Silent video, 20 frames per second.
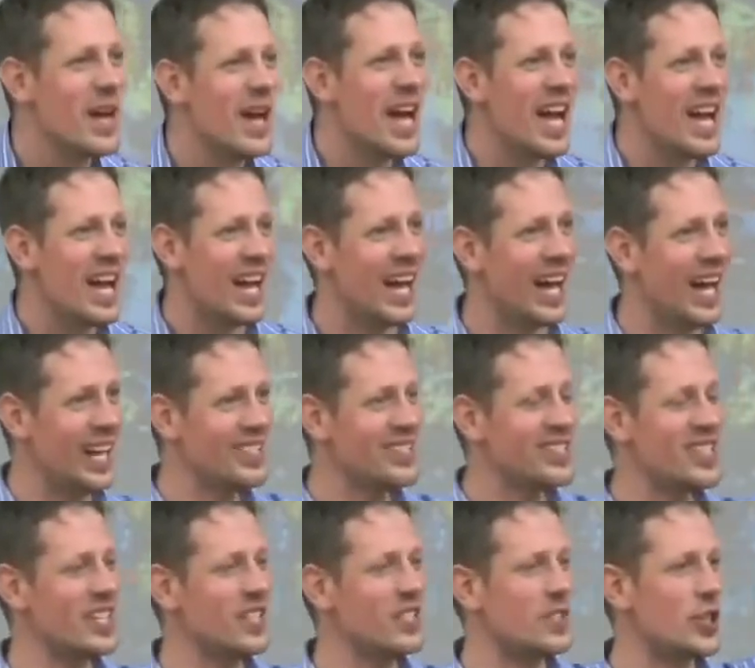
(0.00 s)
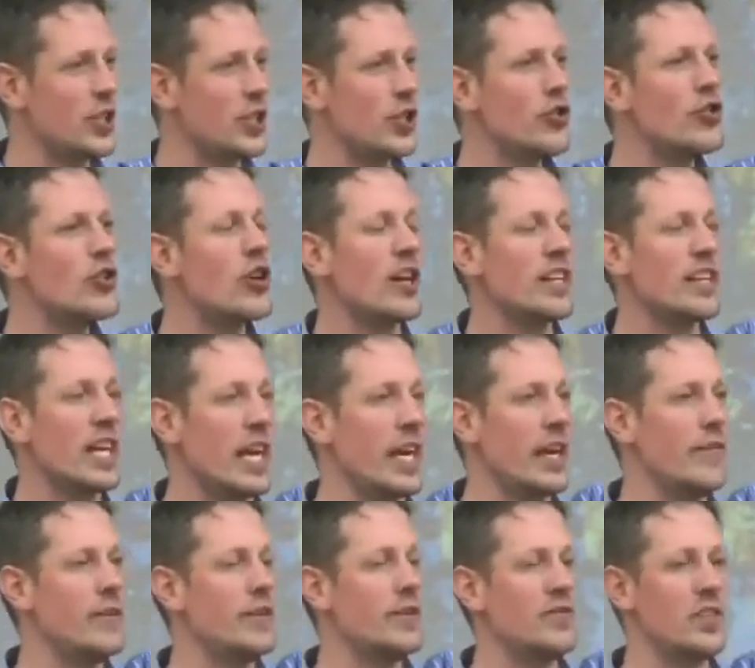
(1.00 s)
I said to you, got
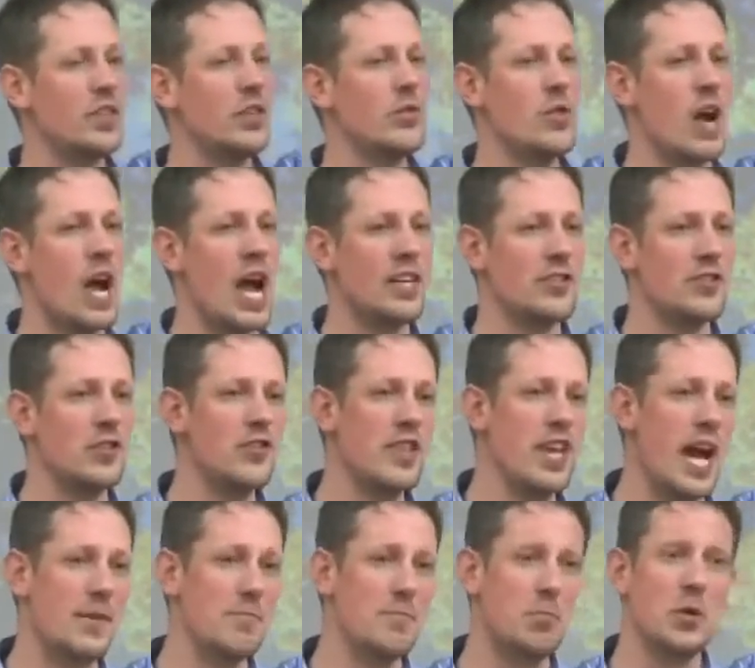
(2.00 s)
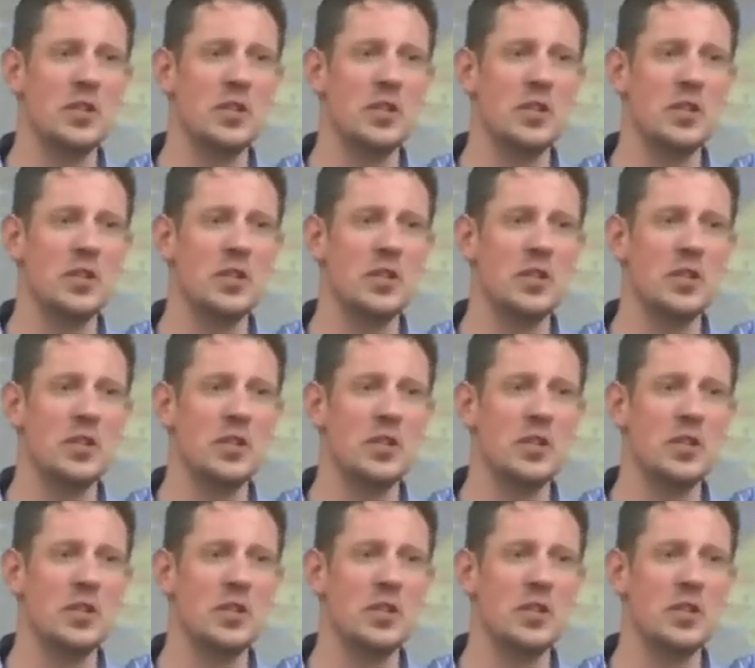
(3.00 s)
everything right to that point,